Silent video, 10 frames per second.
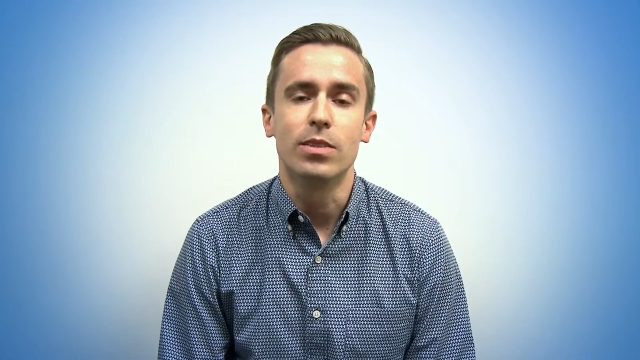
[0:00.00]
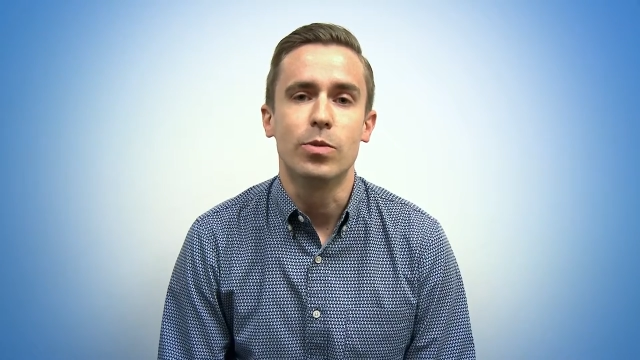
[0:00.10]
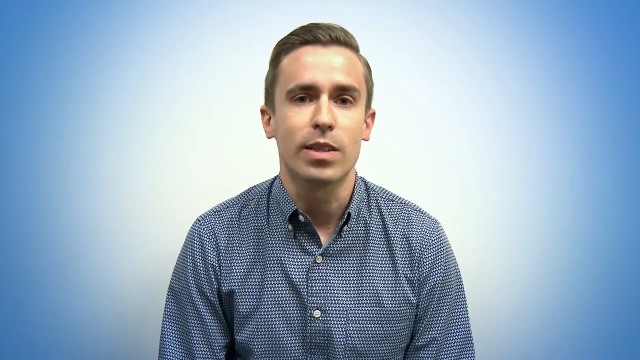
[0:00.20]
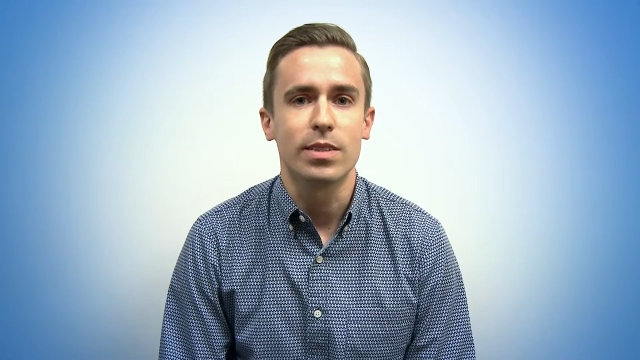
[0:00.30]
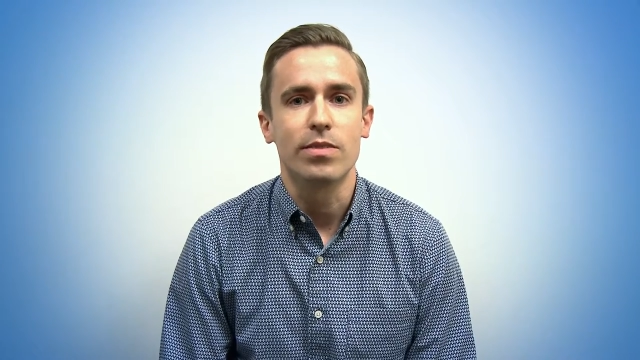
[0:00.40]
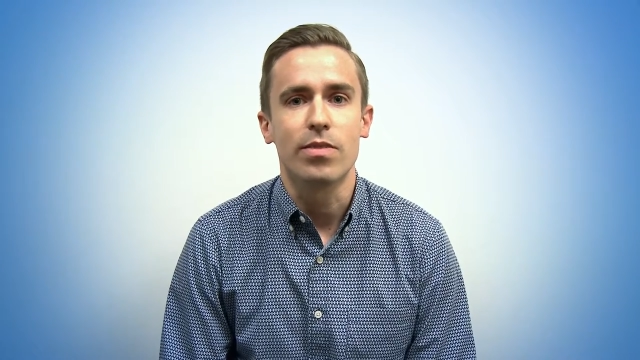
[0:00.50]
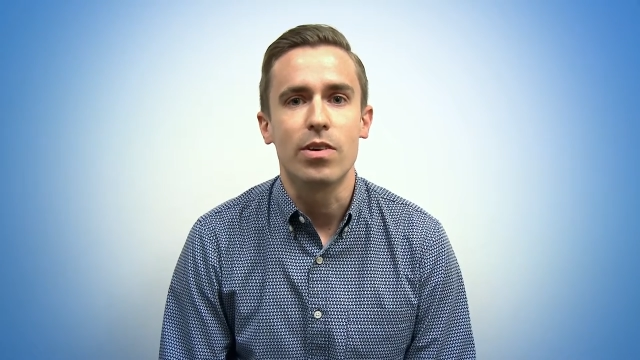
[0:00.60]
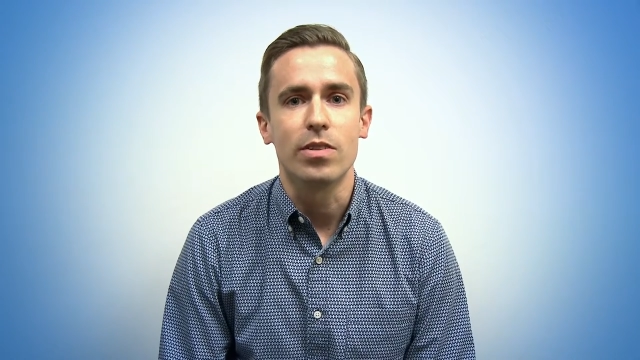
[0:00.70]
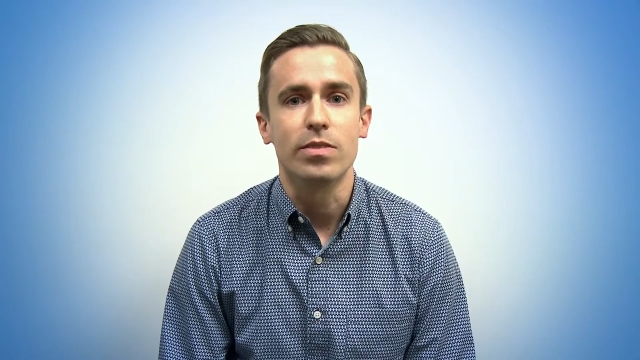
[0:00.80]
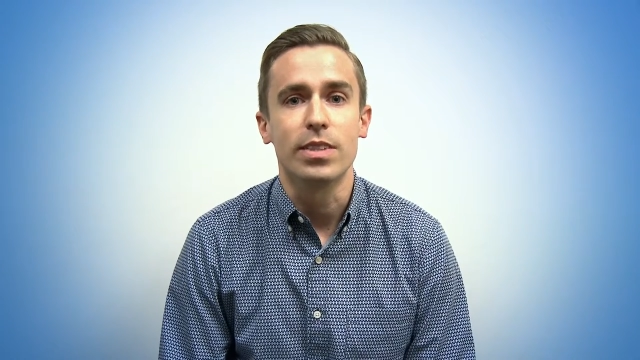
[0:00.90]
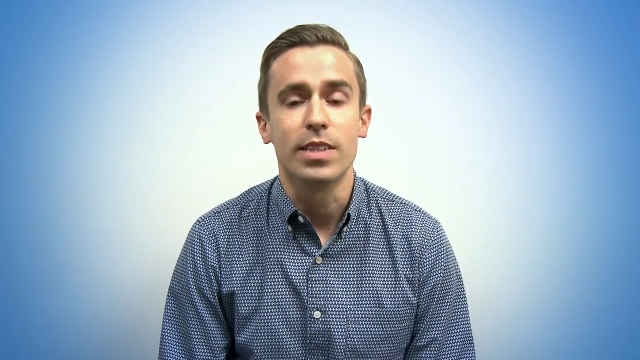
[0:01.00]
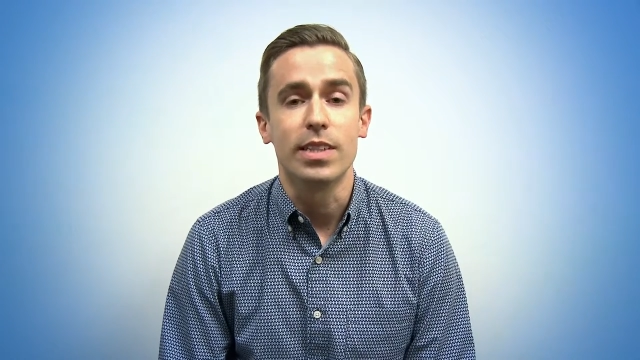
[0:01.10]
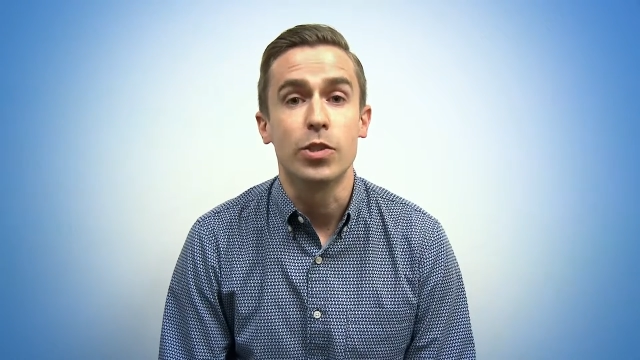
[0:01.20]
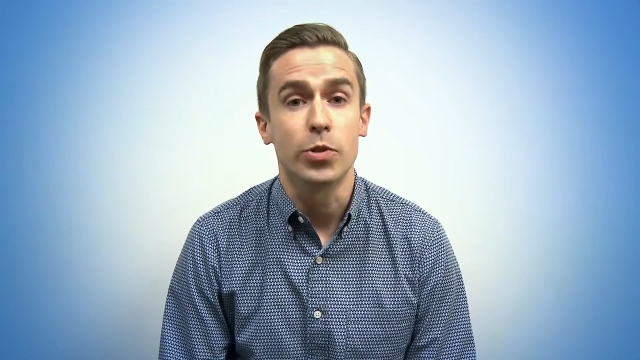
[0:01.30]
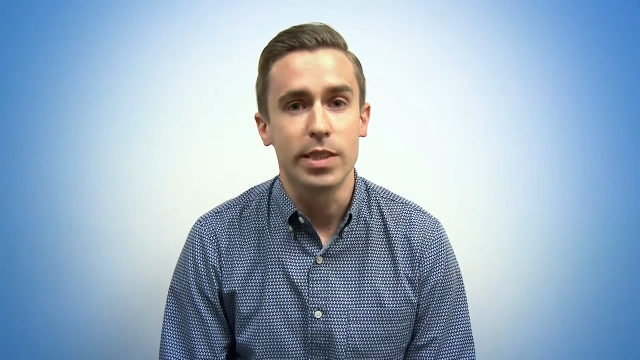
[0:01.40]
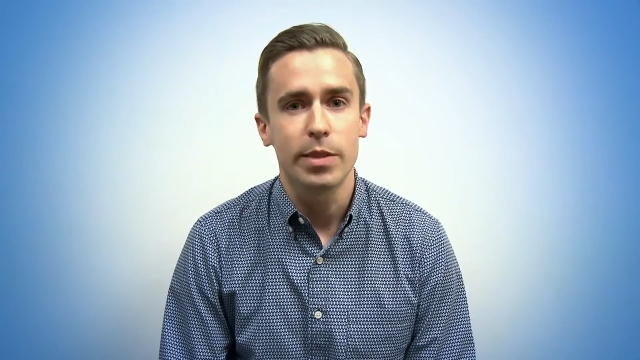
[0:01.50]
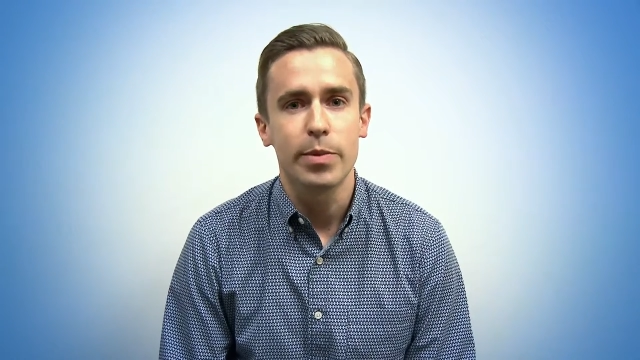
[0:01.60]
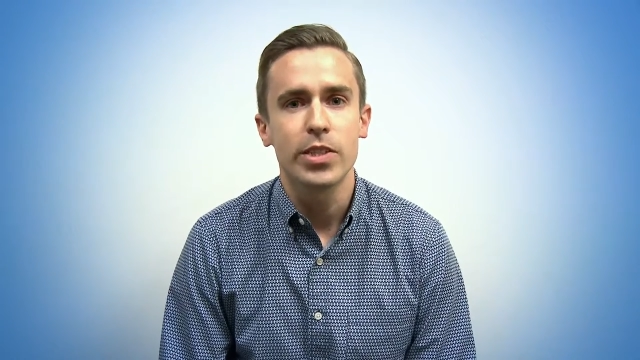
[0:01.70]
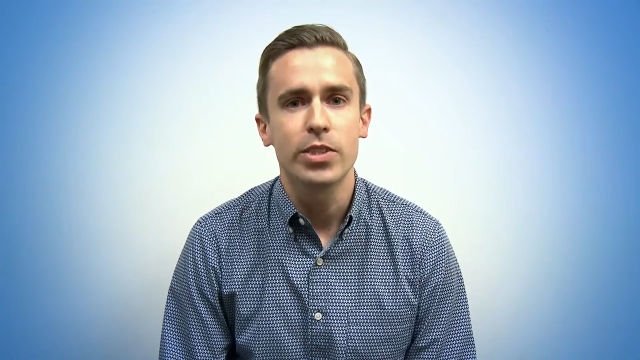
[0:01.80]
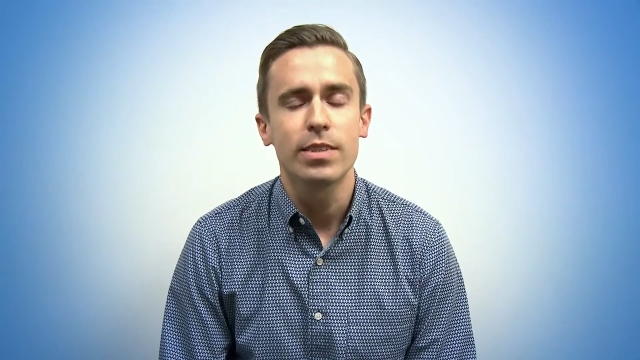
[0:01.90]
directly involved in treating
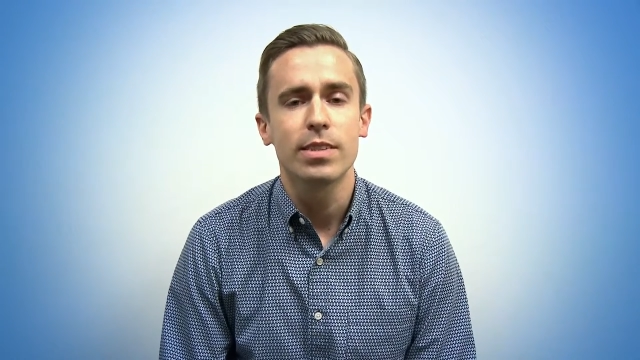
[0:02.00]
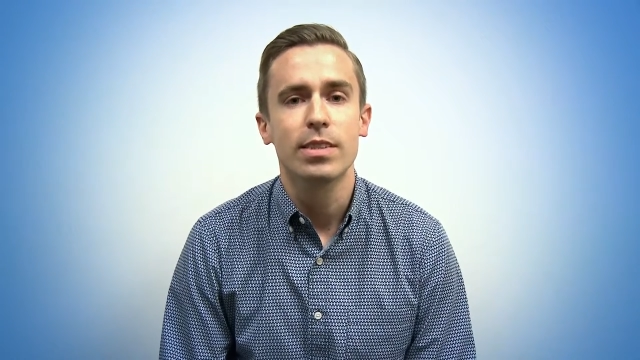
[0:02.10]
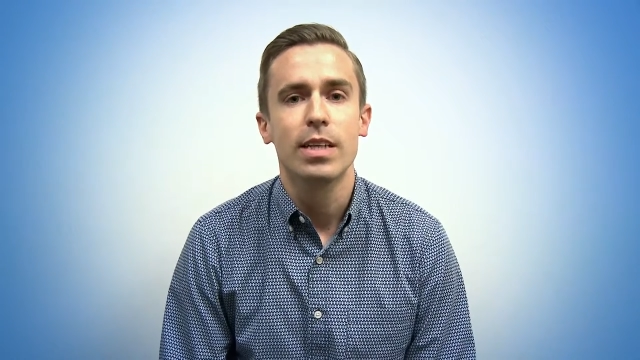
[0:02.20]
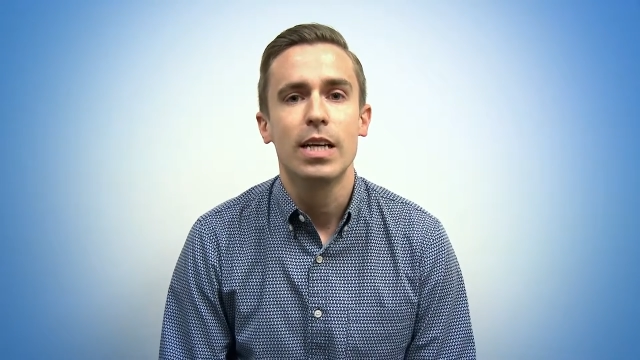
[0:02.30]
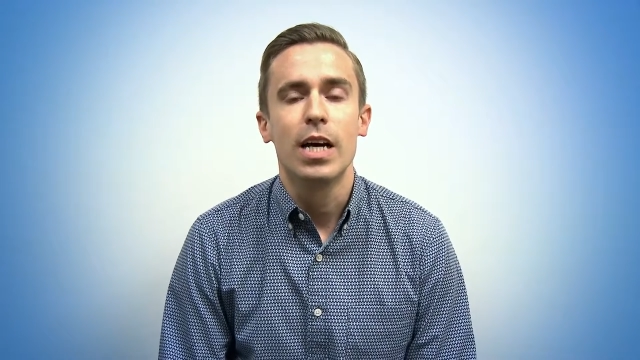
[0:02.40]
patients,